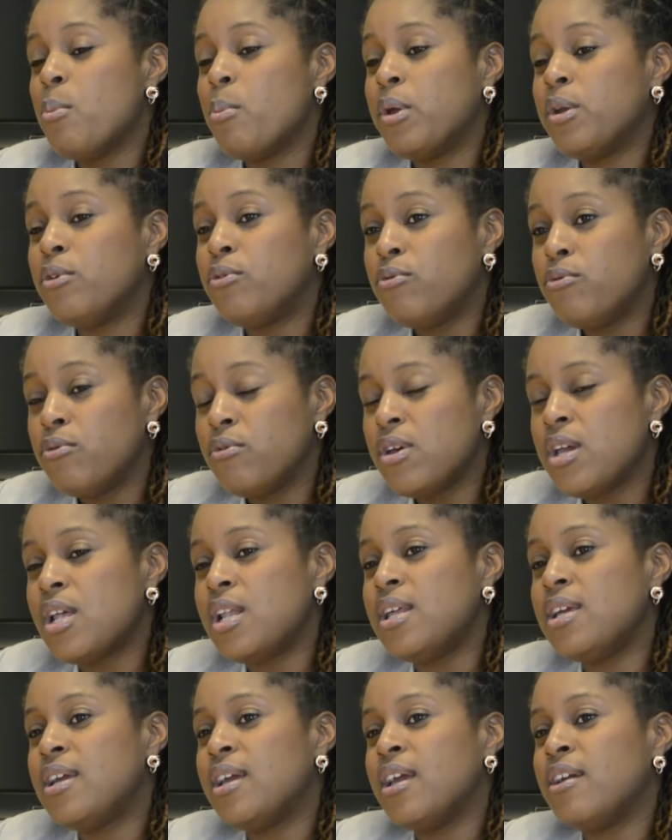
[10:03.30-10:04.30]
but it
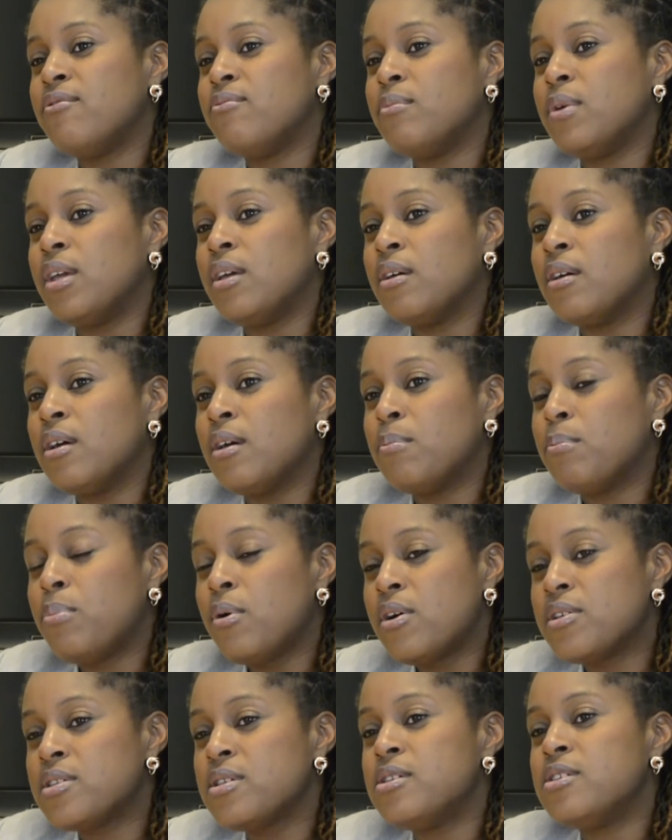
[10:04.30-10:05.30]
really gave me a
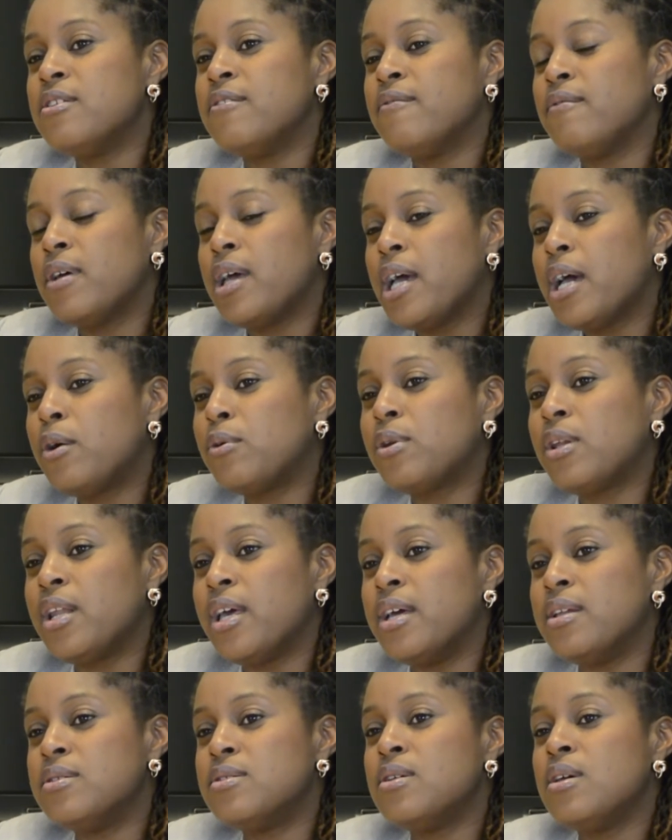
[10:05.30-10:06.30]
positive
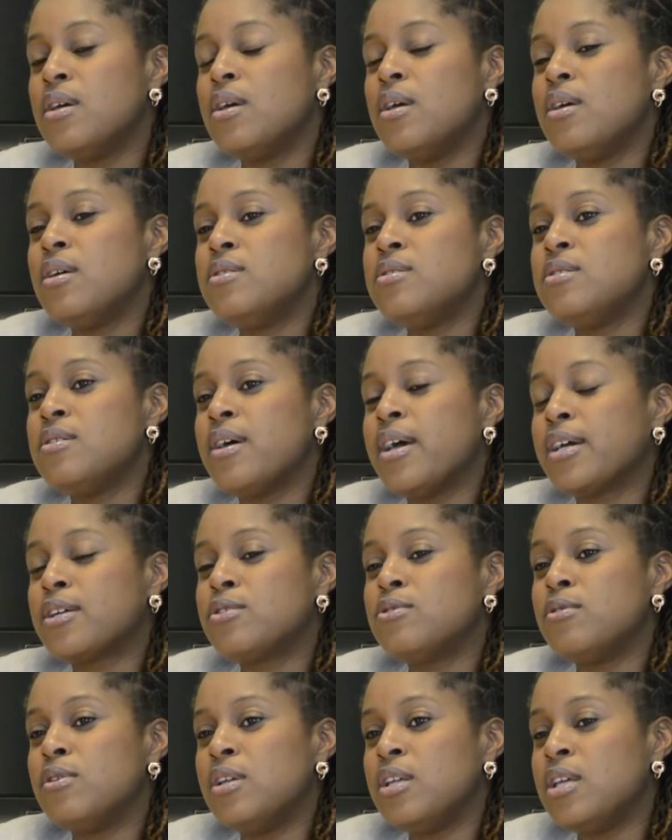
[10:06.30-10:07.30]
outlet to
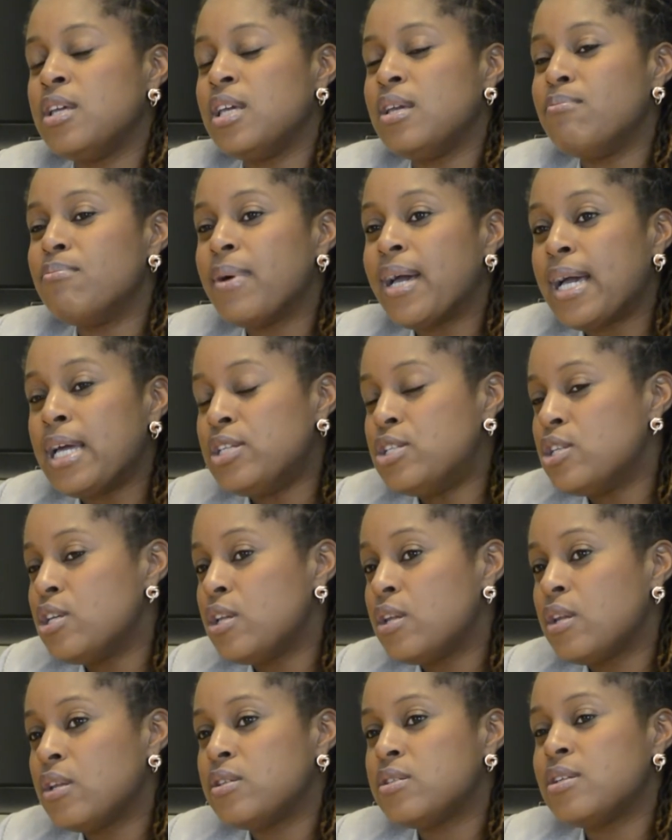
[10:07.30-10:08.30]
actually
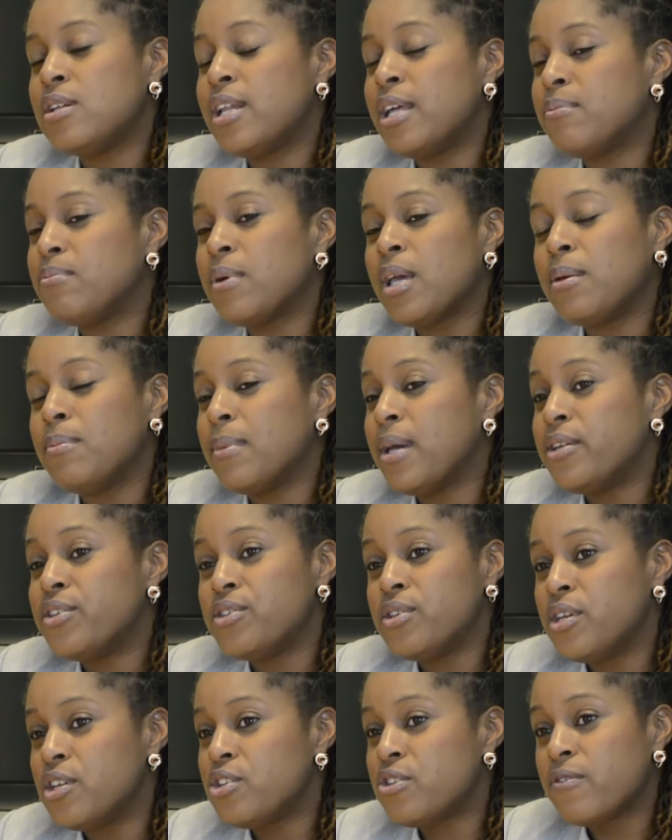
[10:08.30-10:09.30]
imagine and to let my
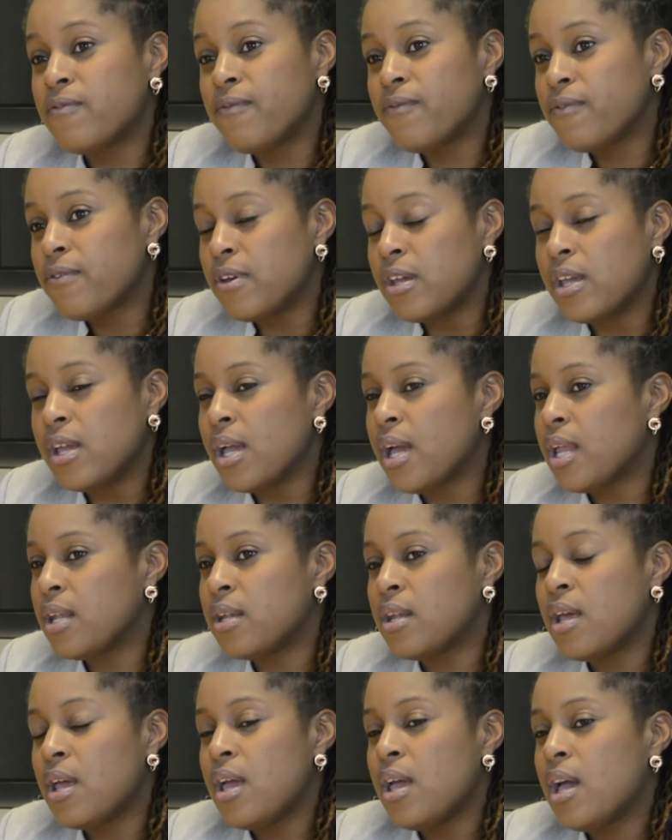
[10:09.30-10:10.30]
imagination free. And
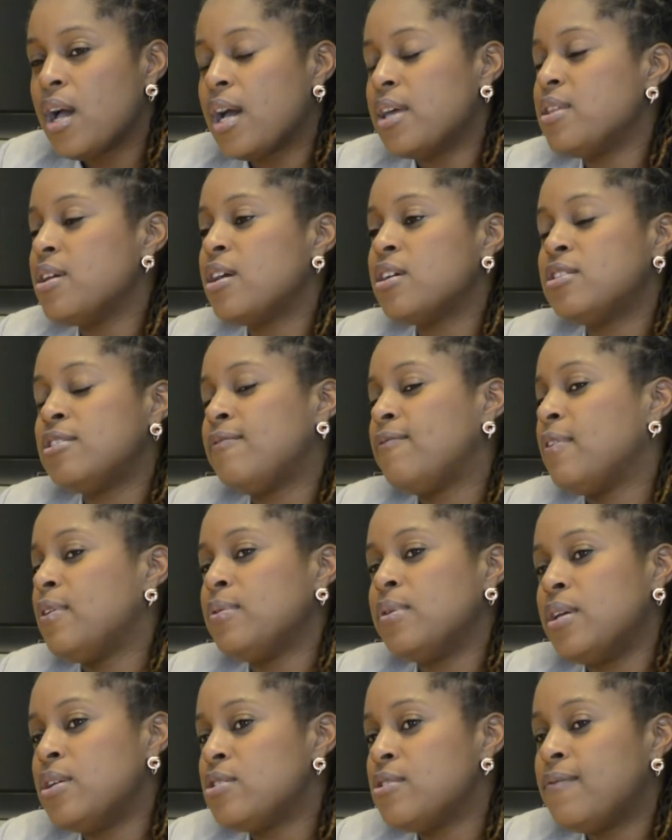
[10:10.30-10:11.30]
I think it's a
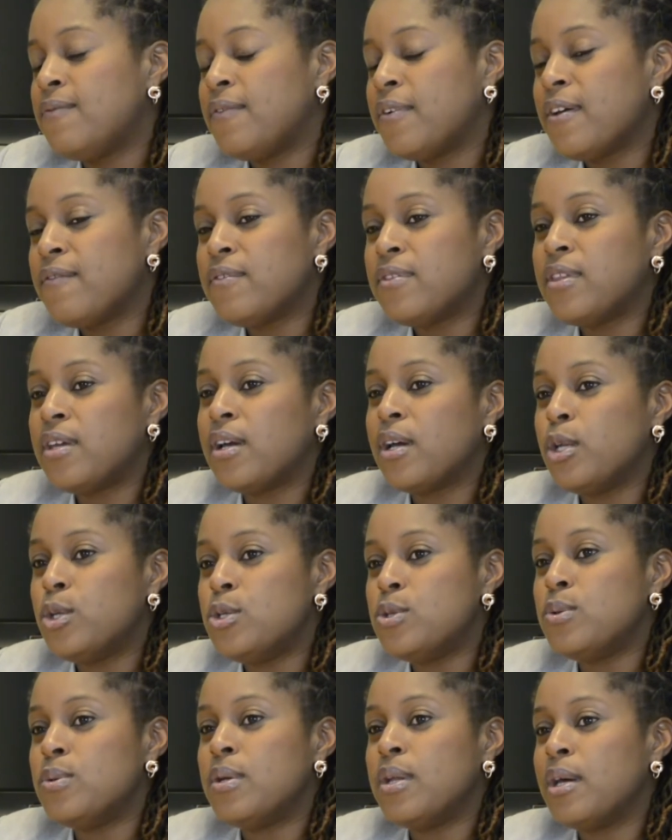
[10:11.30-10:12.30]
foundation for everything I
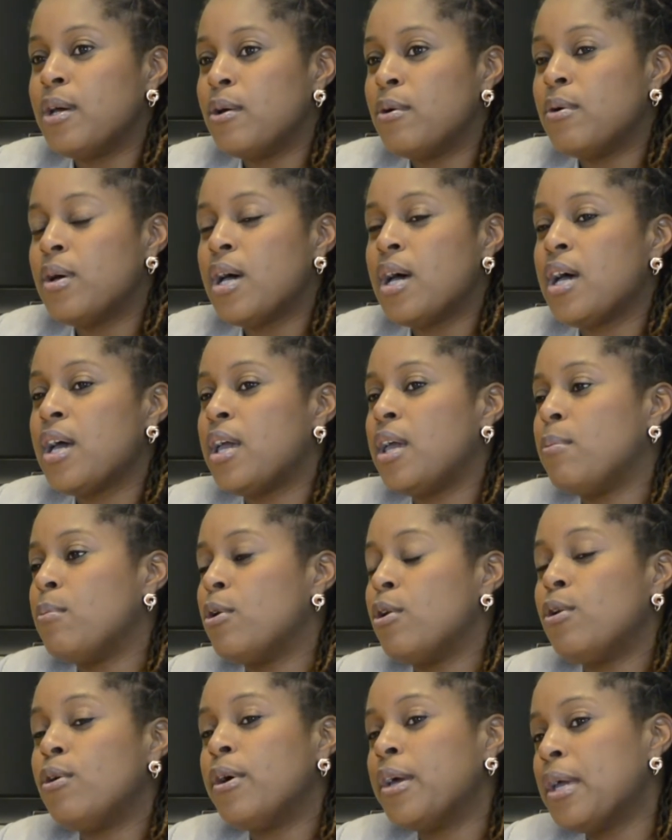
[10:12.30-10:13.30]
do now. I am a
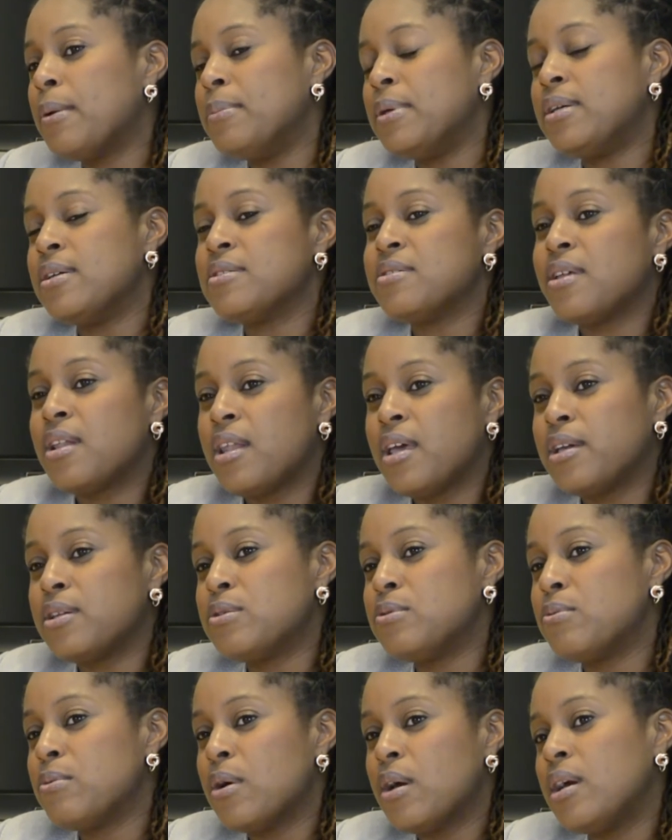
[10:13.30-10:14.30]
lawyer because I like
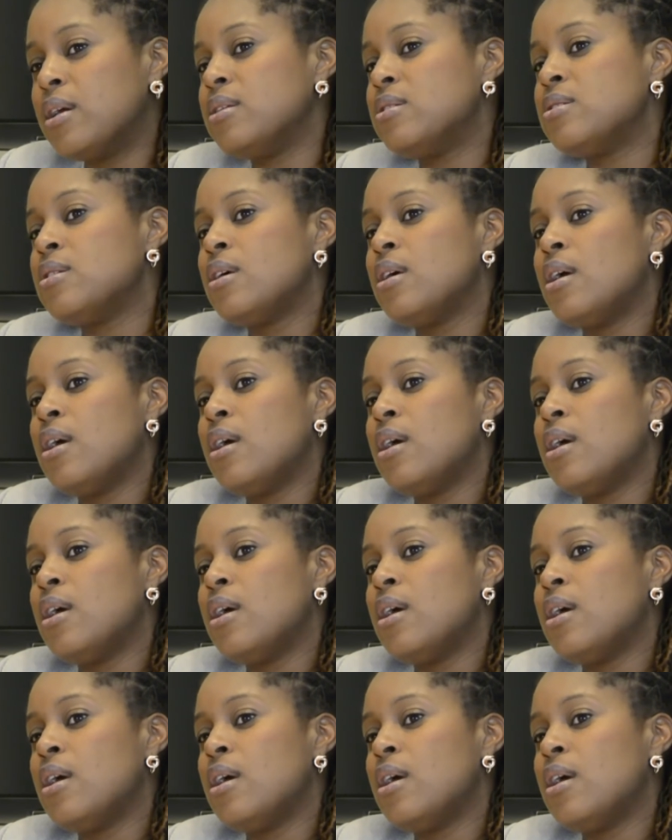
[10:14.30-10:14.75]
to write.